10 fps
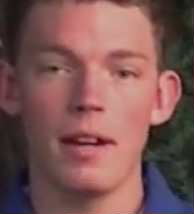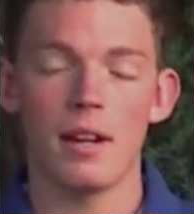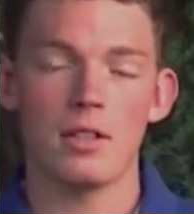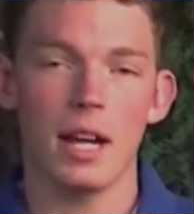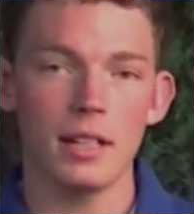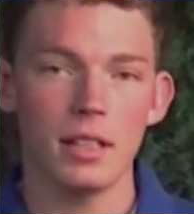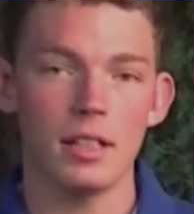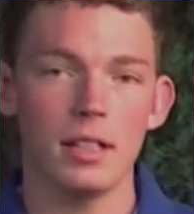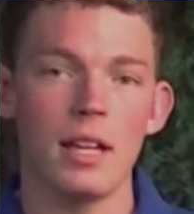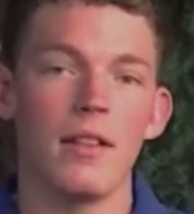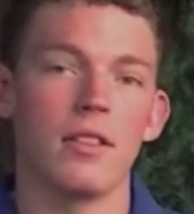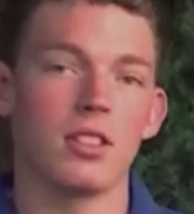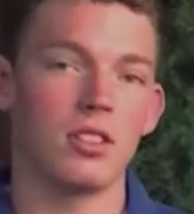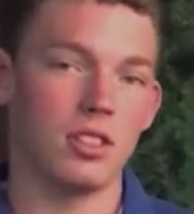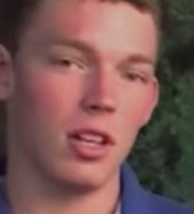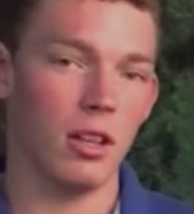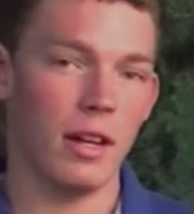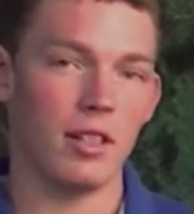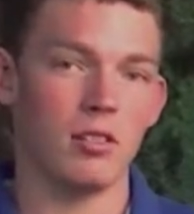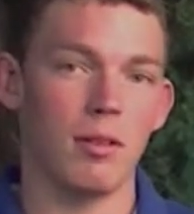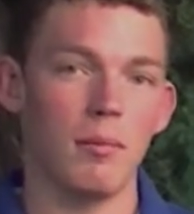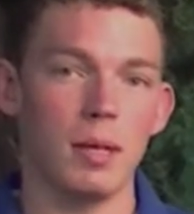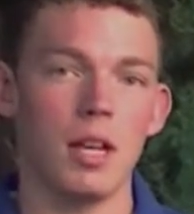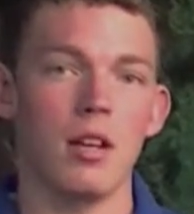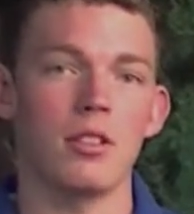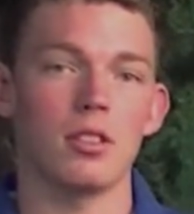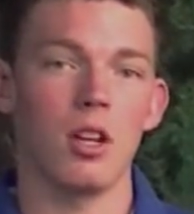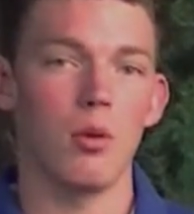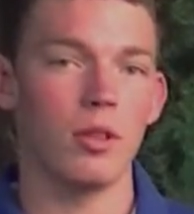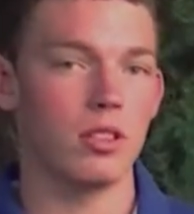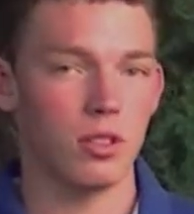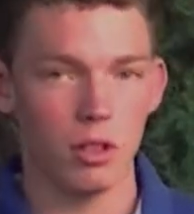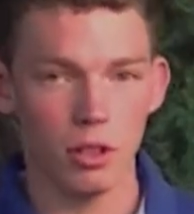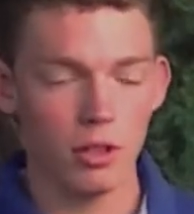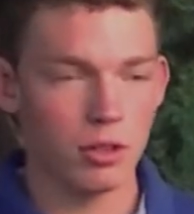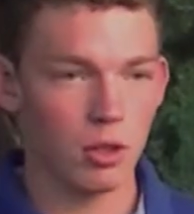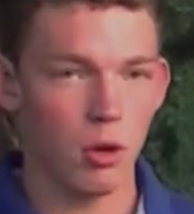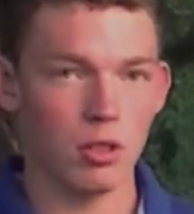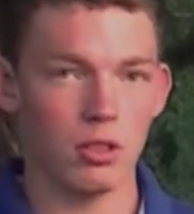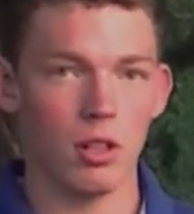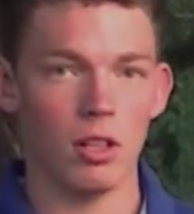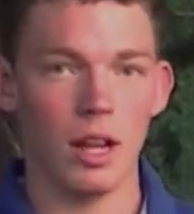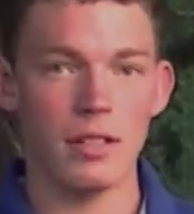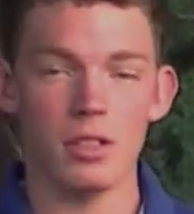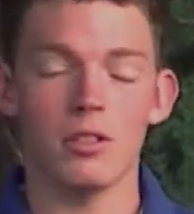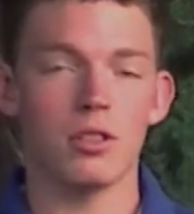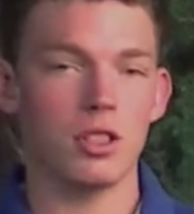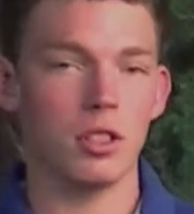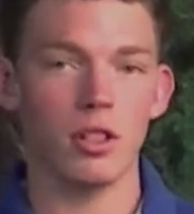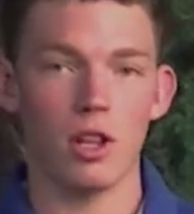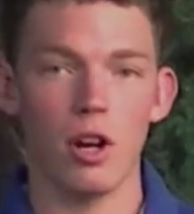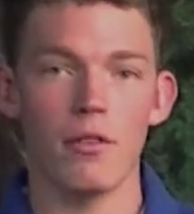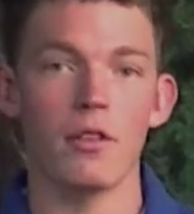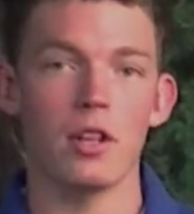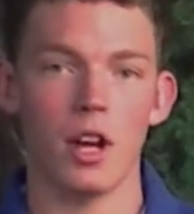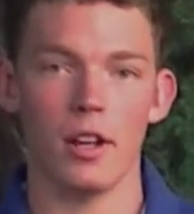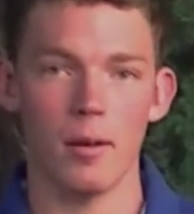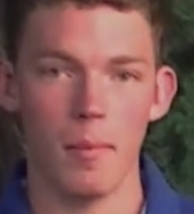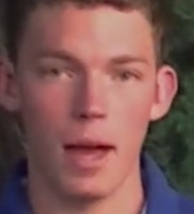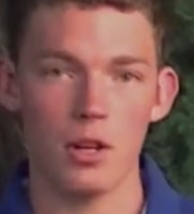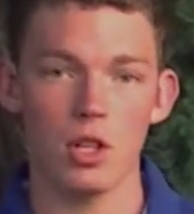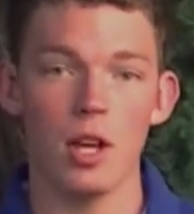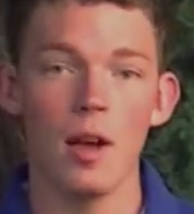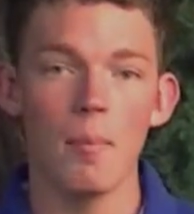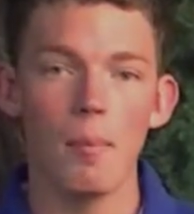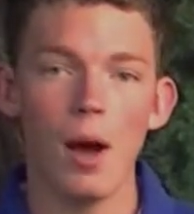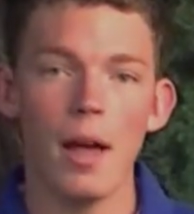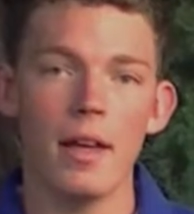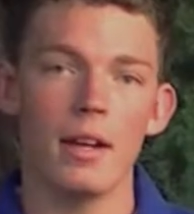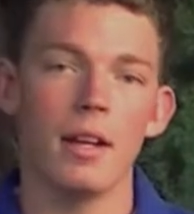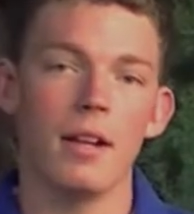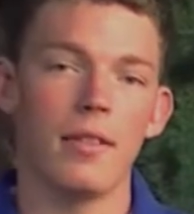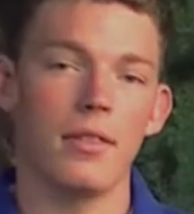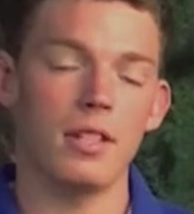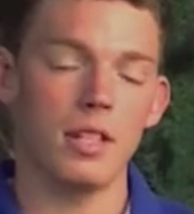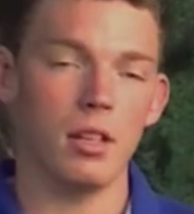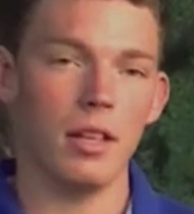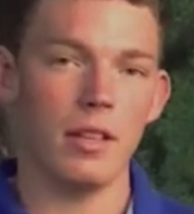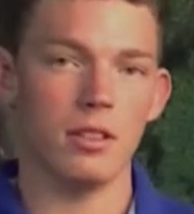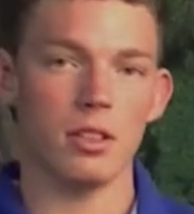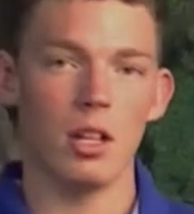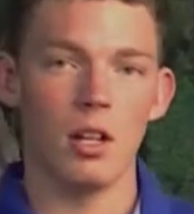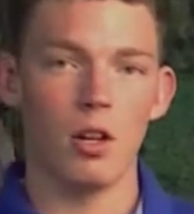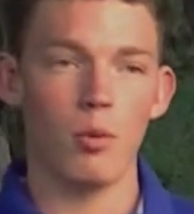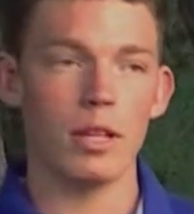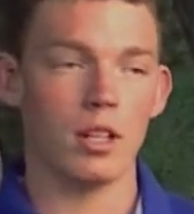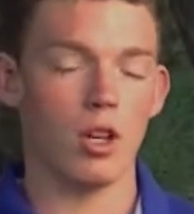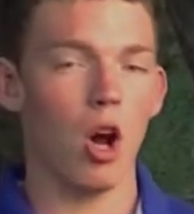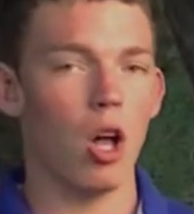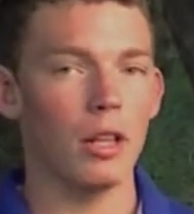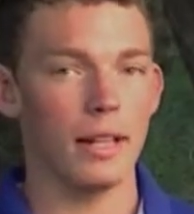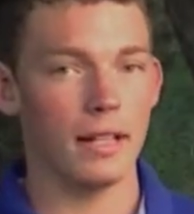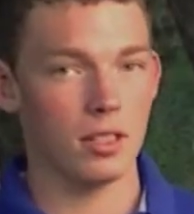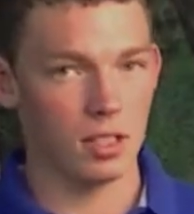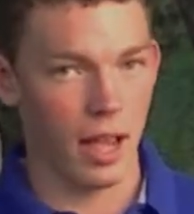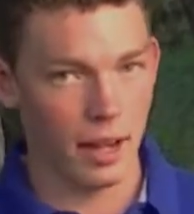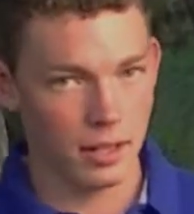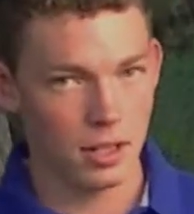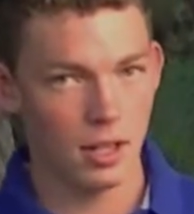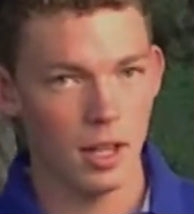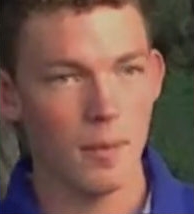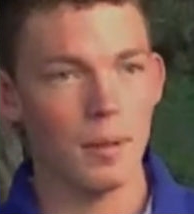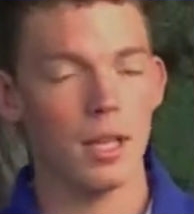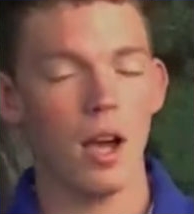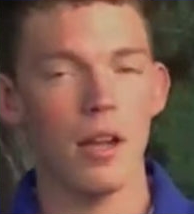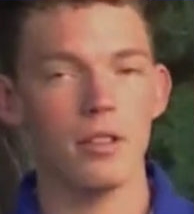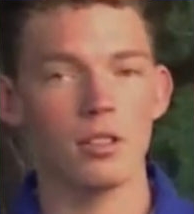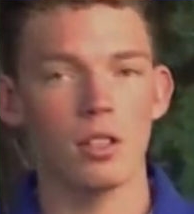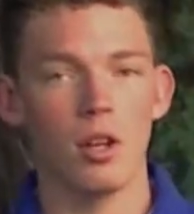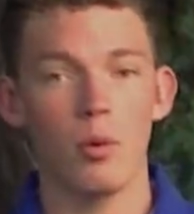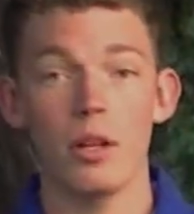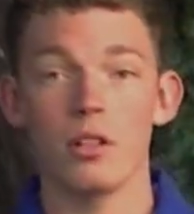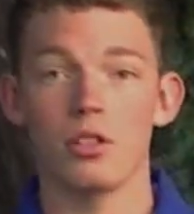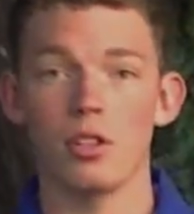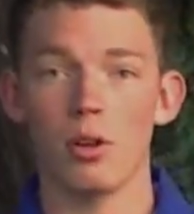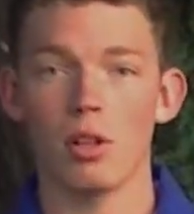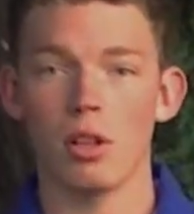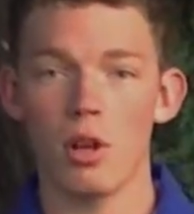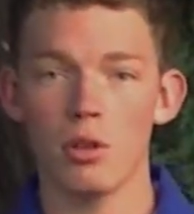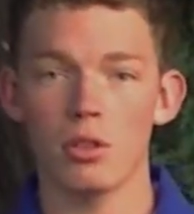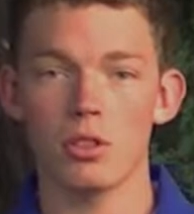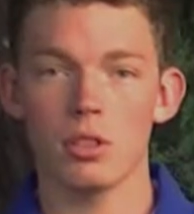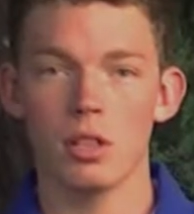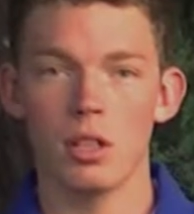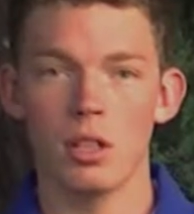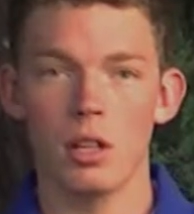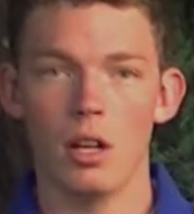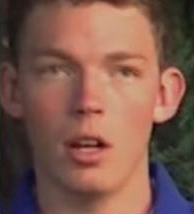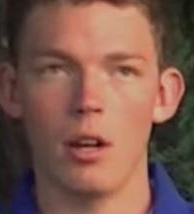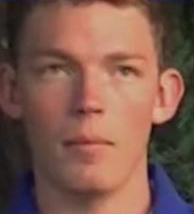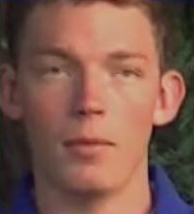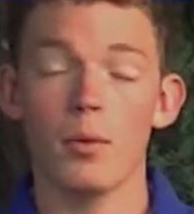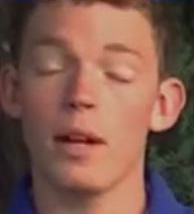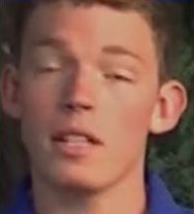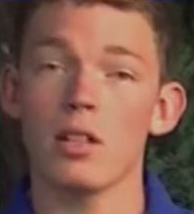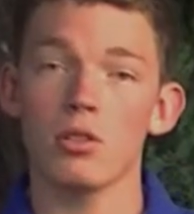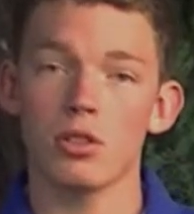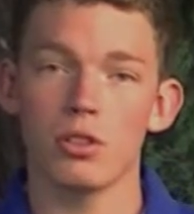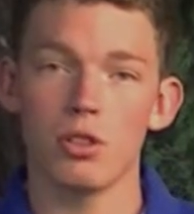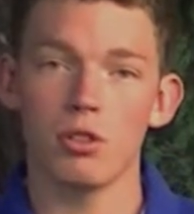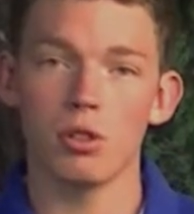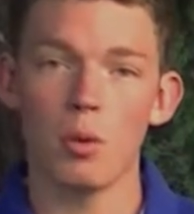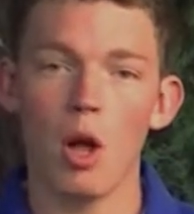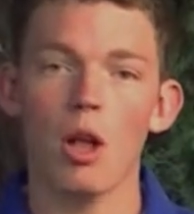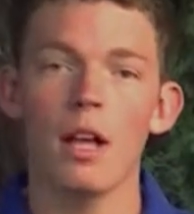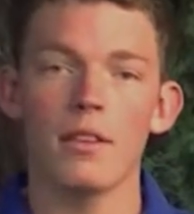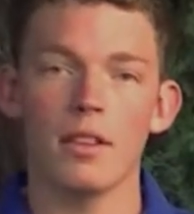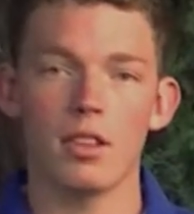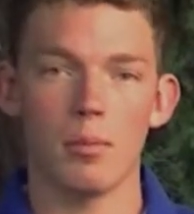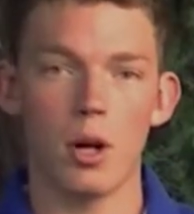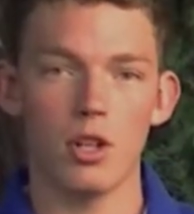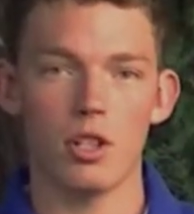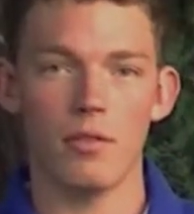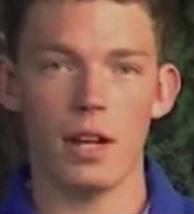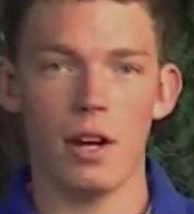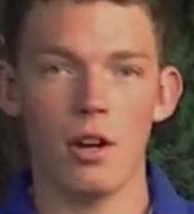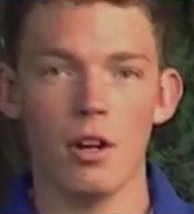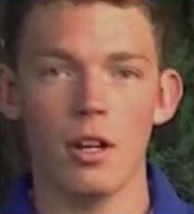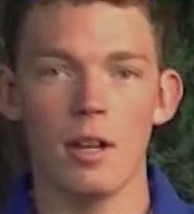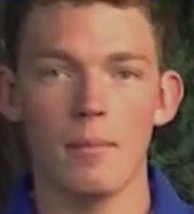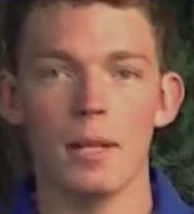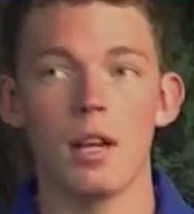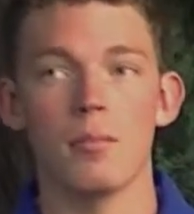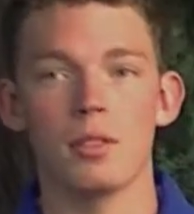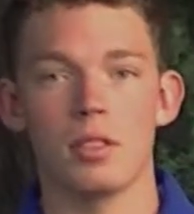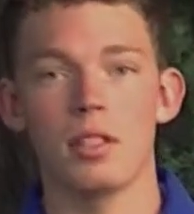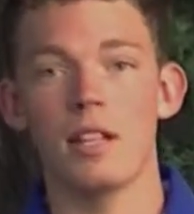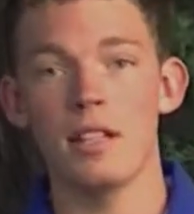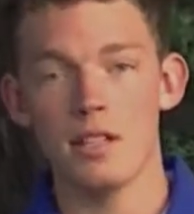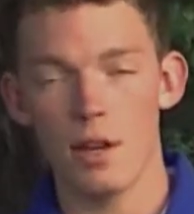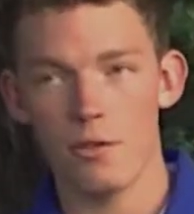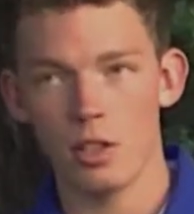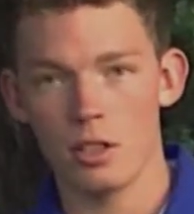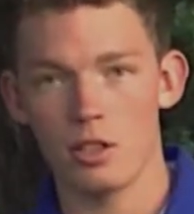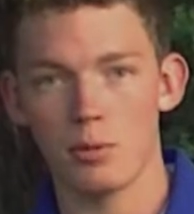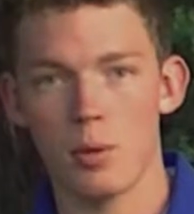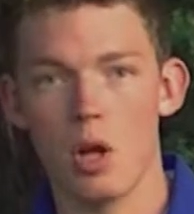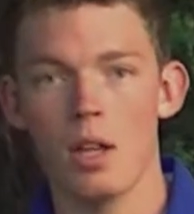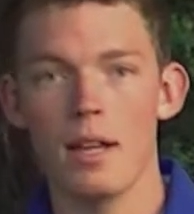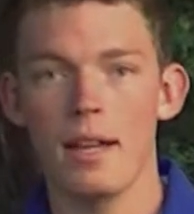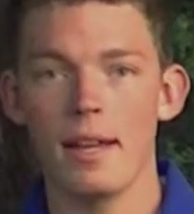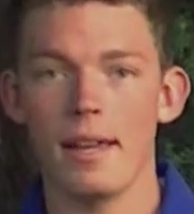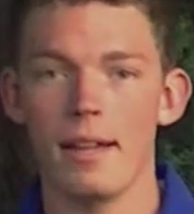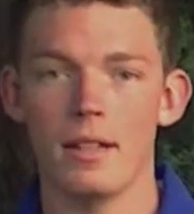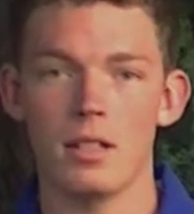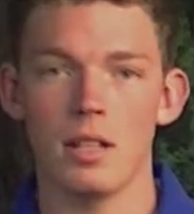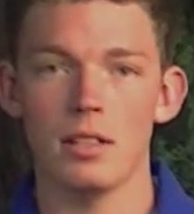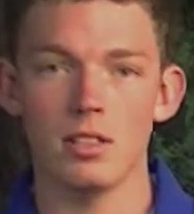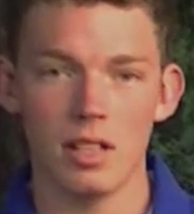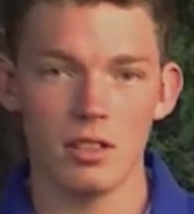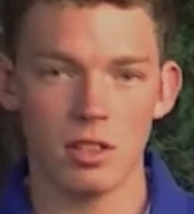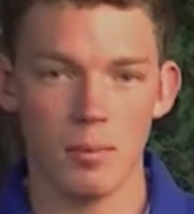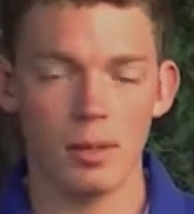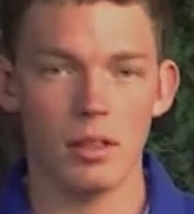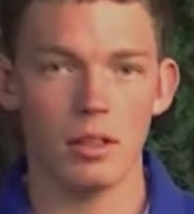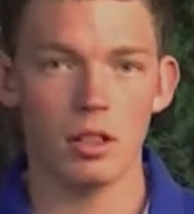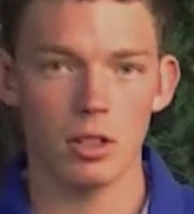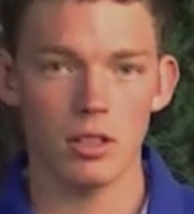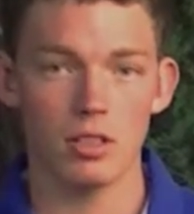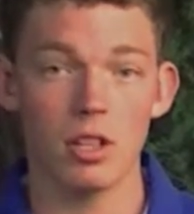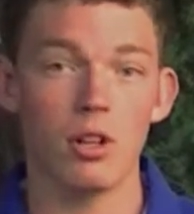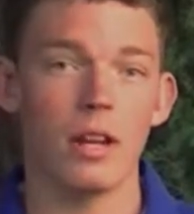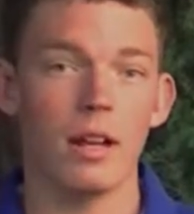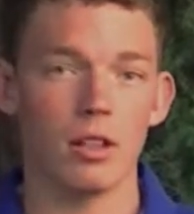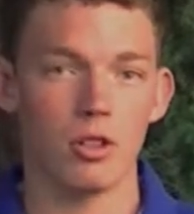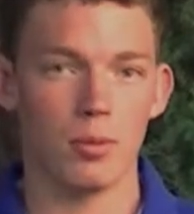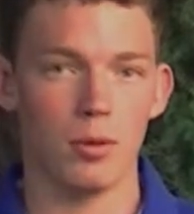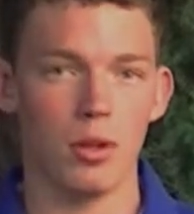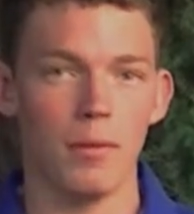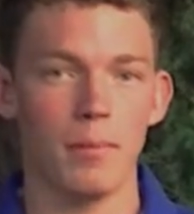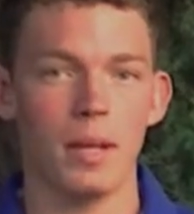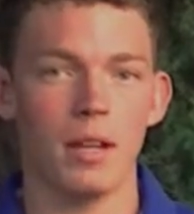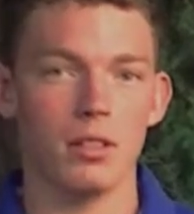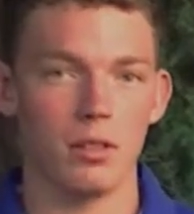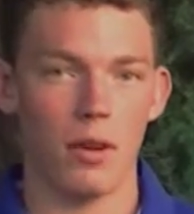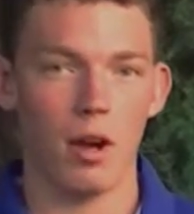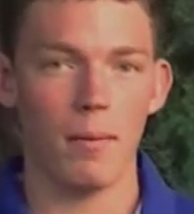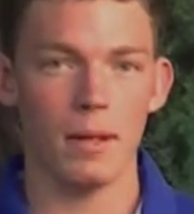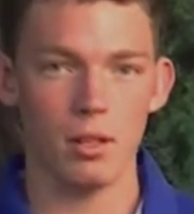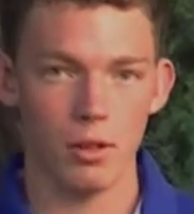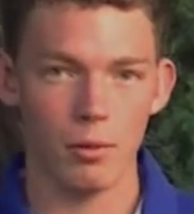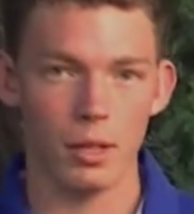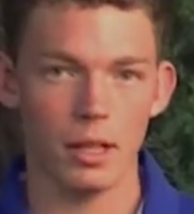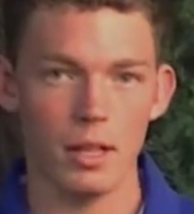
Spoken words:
Now technically this is still an estimate because we still are using horizontal lines and there's still a curve, they're not going to match. But the deal is we can call it exact because we are so close, the rectangles are so small that the margin of error becomes indefinitely small and in sense can be considered negligible because of how minute it really